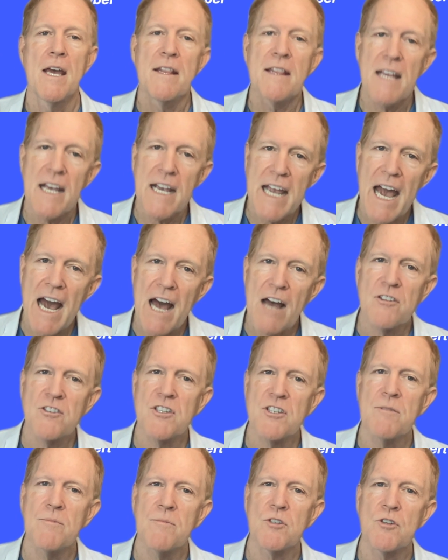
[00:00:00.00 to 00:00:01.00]
The
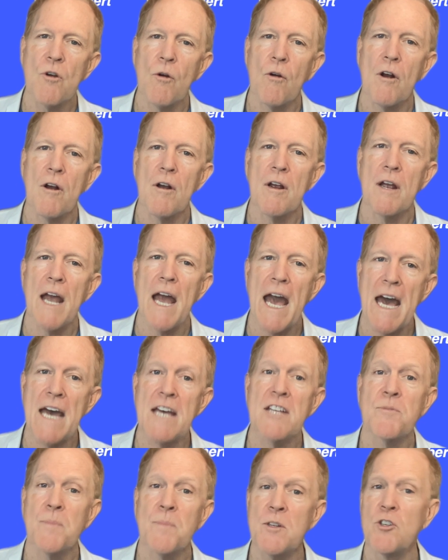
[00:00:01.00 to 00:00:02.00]
calcium score
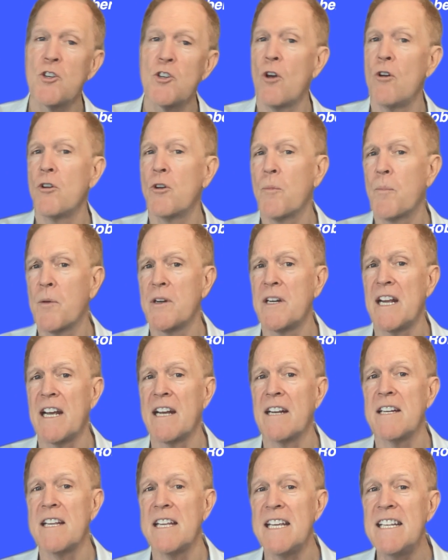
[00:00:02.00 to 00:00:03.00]
has been shown to
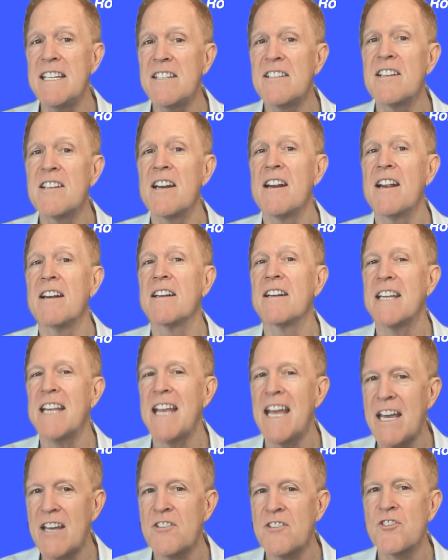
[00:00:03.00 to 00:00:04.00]
predict incident
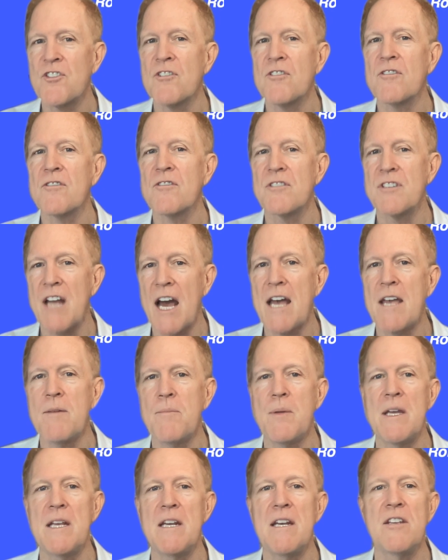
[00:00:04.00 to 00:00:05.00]
cancer,
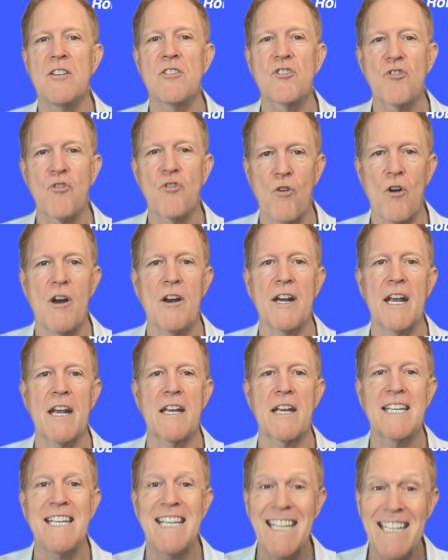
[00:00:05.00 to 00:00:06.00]
diabetes, chronic
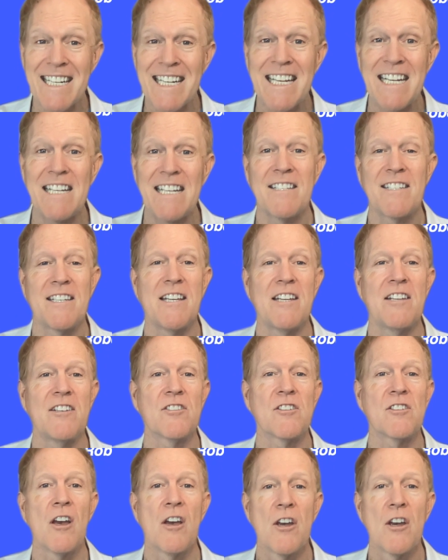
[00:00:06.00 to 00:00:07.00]
kidney
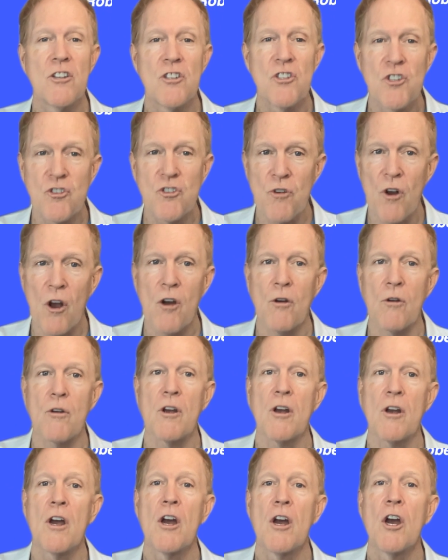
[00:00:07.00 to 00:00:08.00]
disease, stroke,
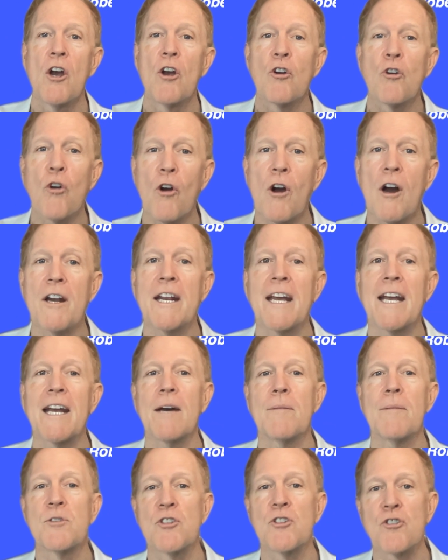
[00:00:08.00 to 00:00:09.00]
chronic
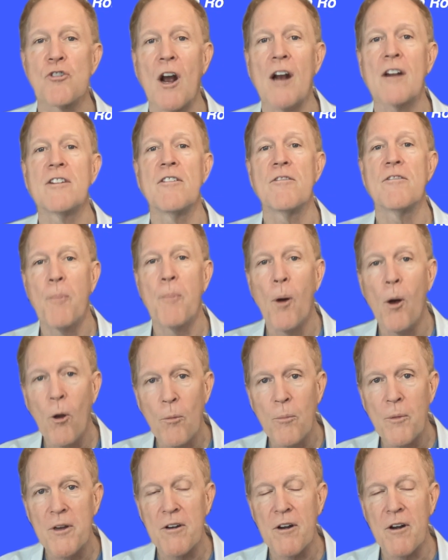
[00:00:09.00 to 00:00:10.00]
obstructive
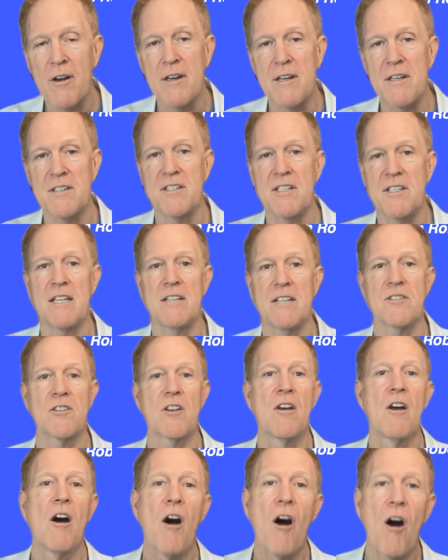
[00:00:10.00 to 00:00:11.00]
pulmonary disease,
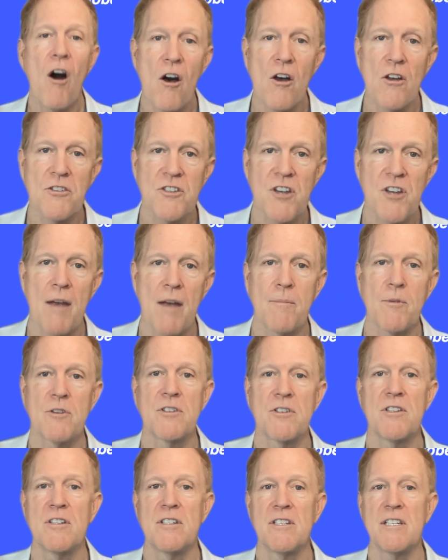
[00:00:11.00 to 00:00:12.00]
Alzheimer's
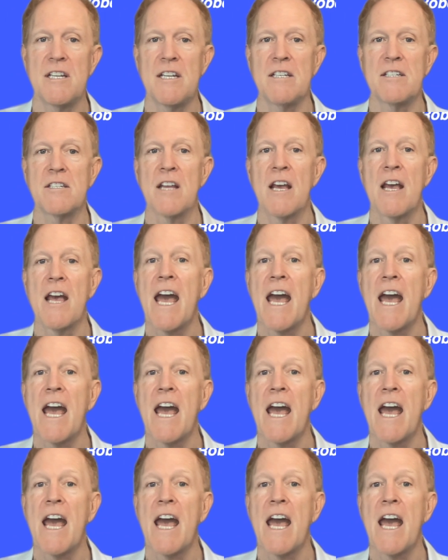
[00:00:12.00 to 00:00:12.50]
disease,